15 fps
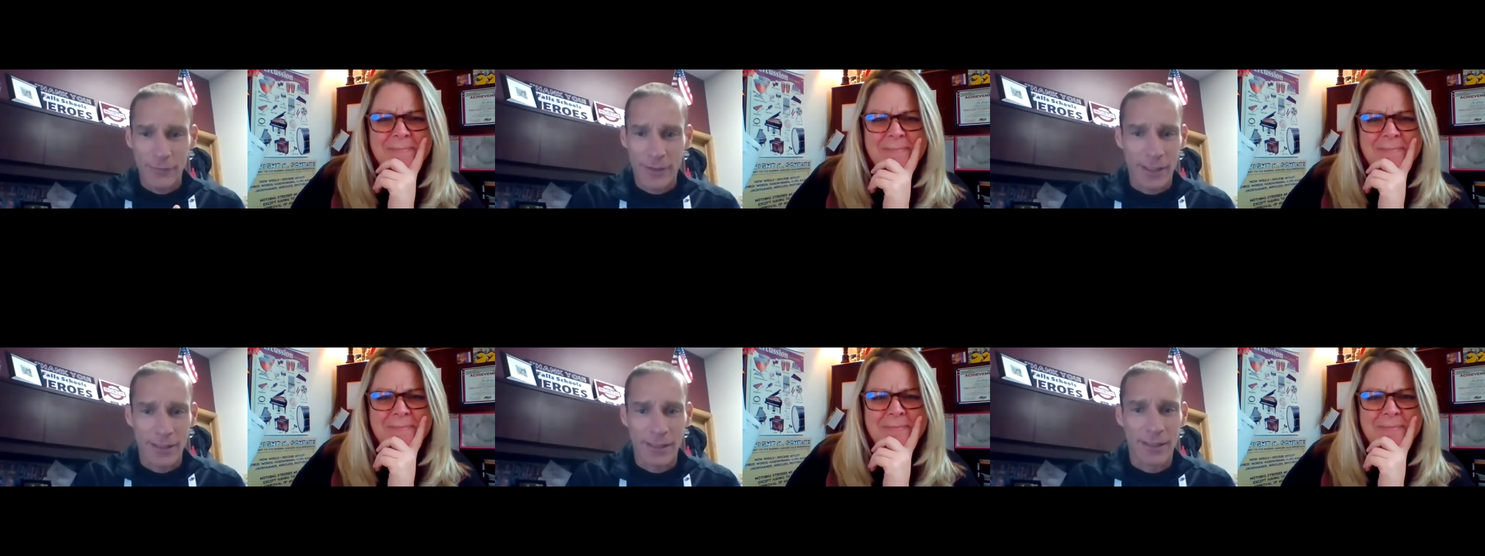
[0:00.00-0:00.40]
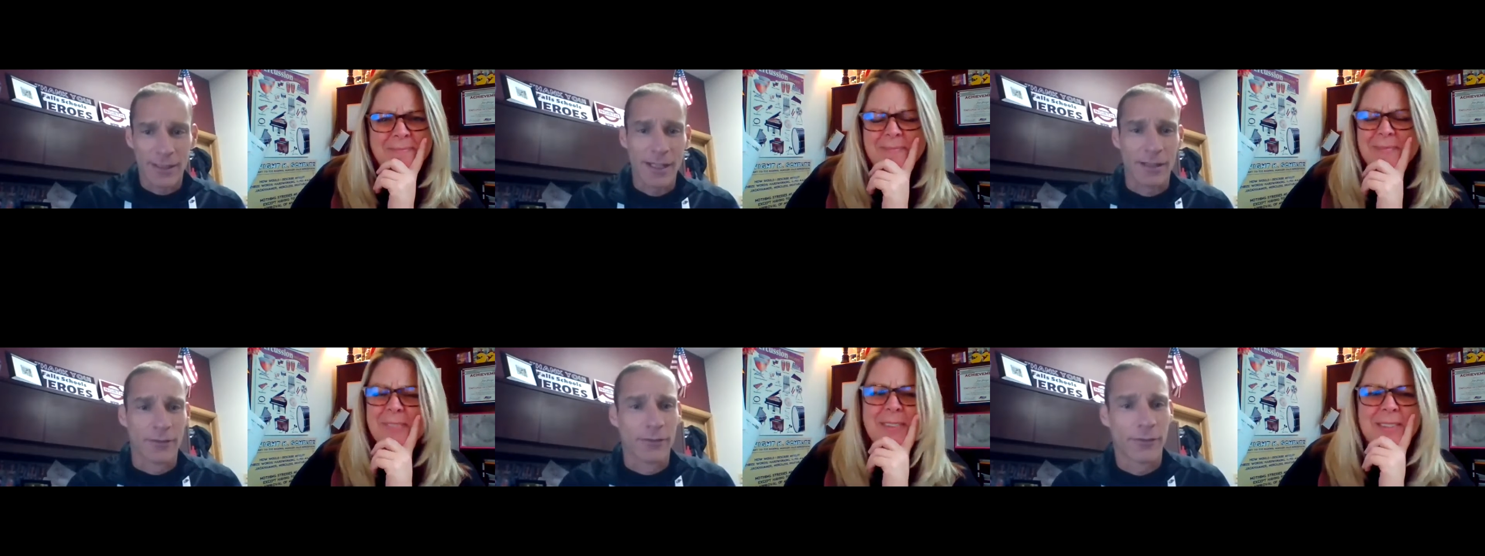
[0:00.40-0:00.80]
Speaker 1: cut it in
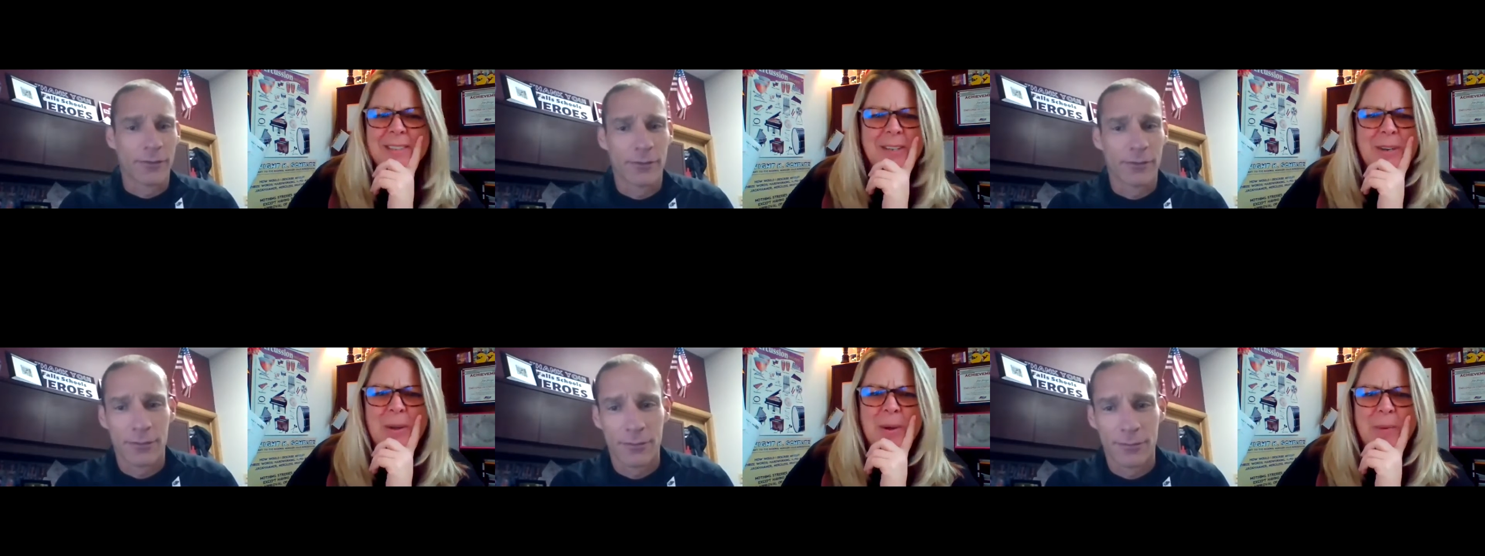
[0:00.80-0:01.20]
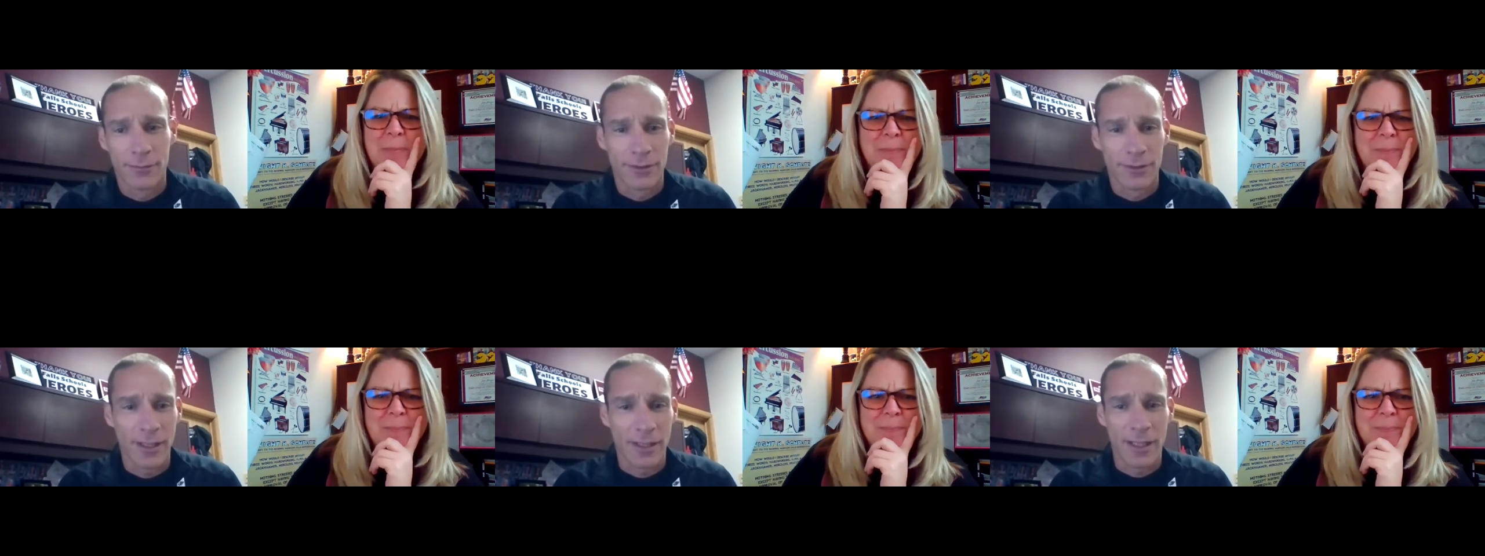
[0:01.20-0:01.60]
half.
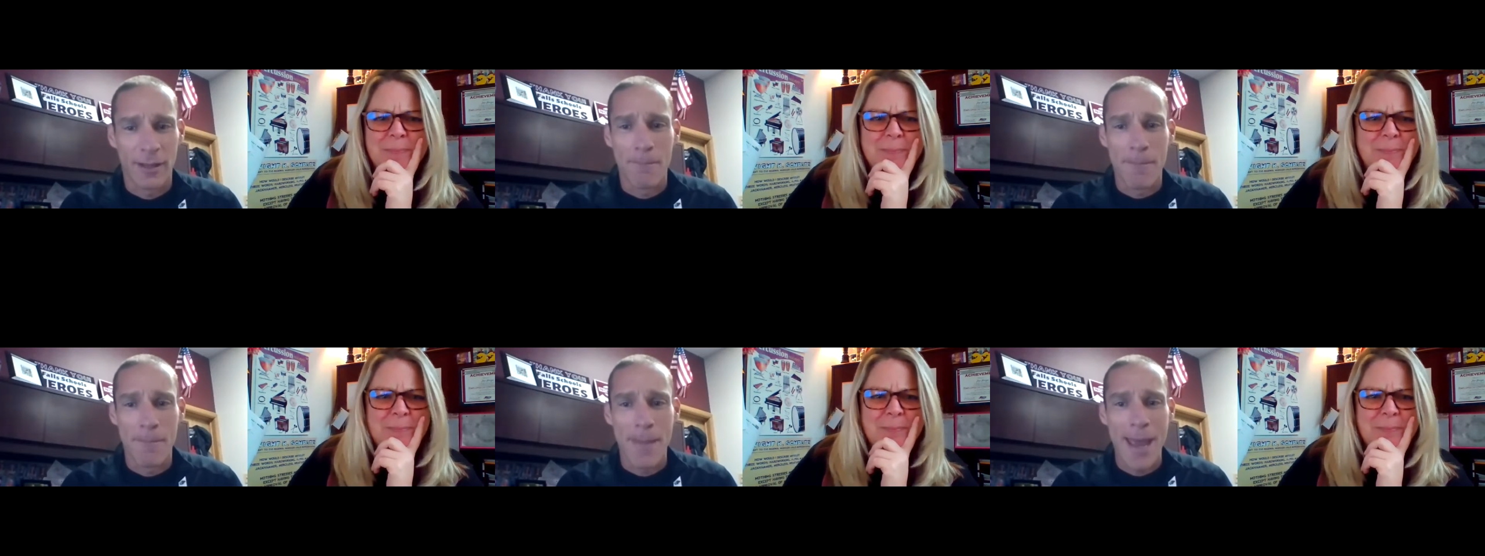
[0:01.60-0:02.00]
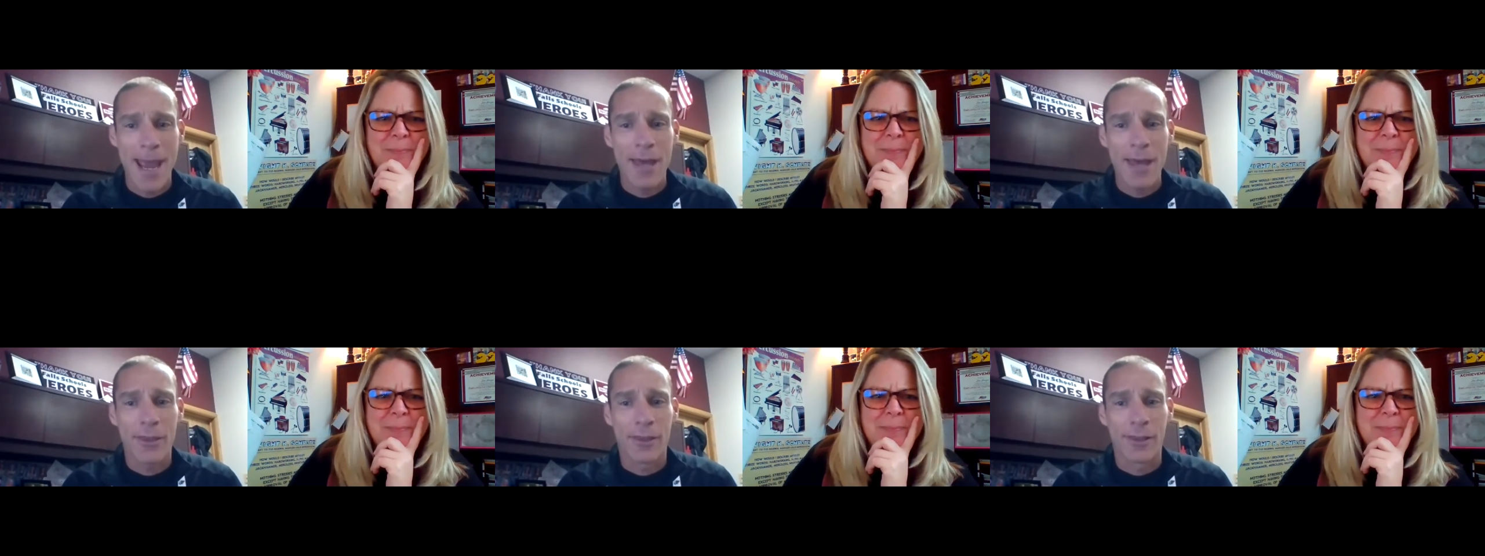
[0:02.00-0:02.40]
No. Math
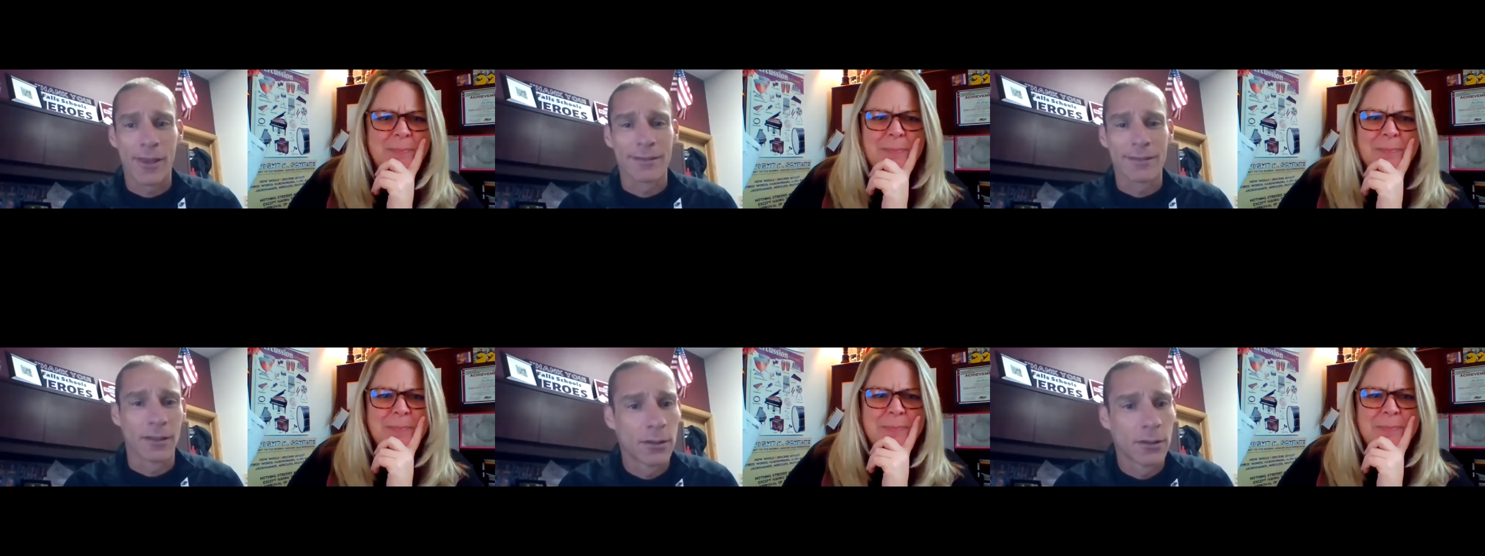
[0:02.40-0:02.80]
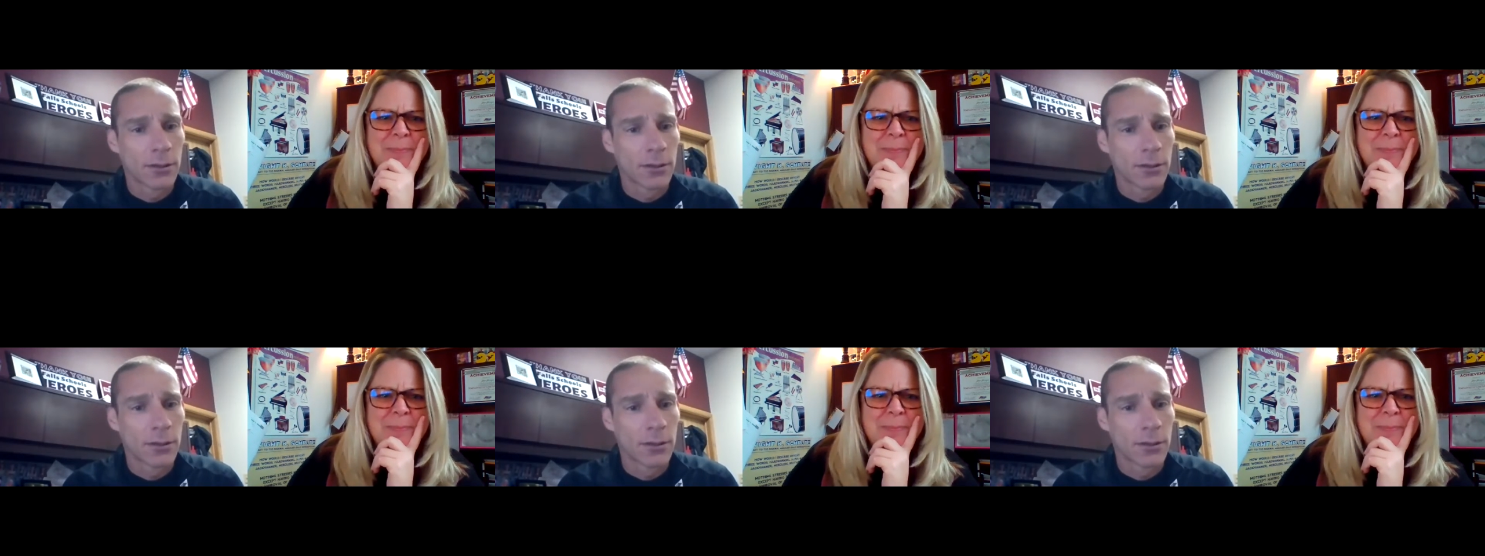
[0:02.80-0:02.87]
lesson.